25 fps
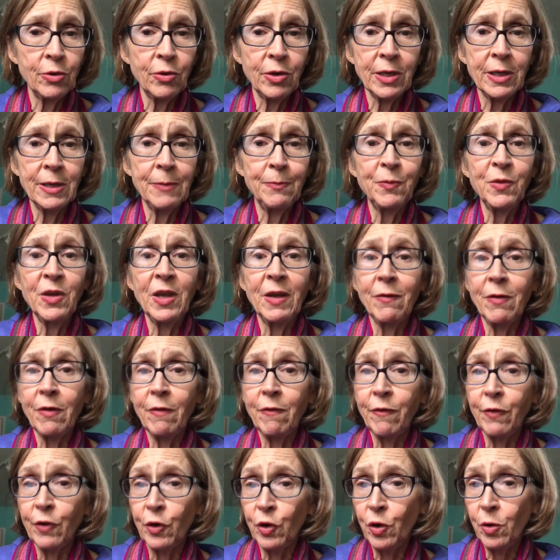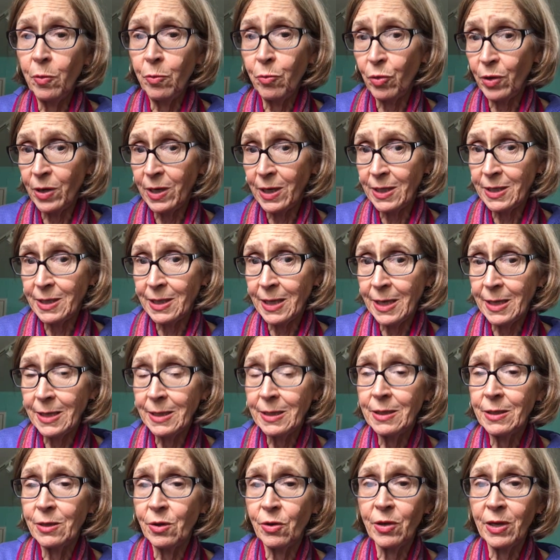You can give a verb, what it
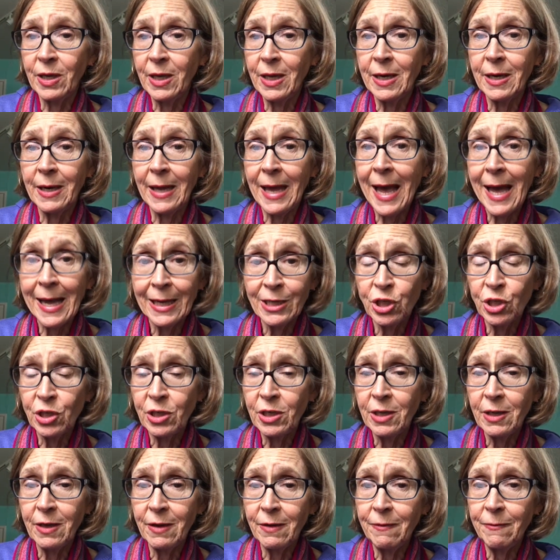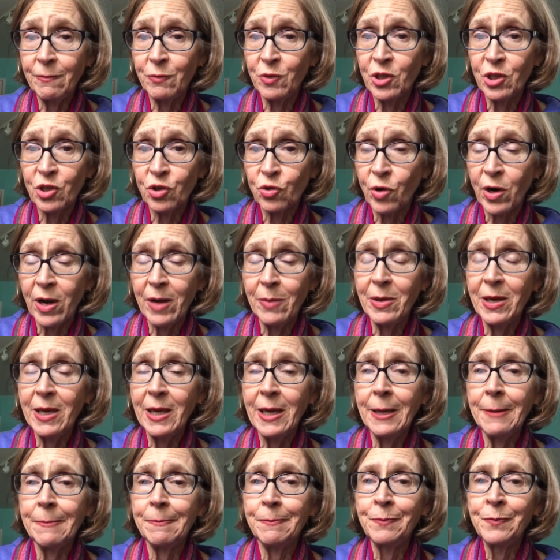does. You can get an adjective describing
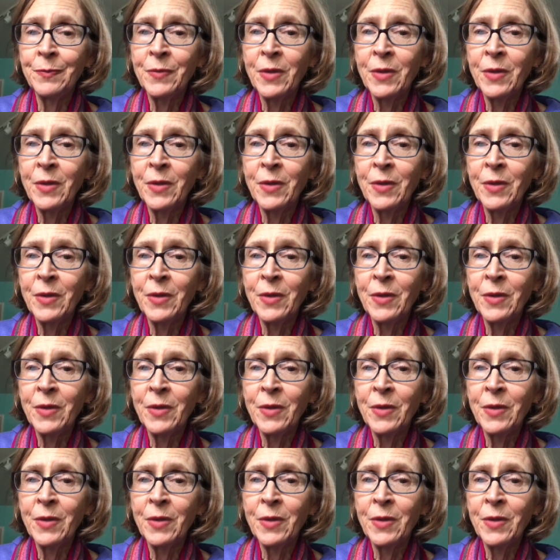it.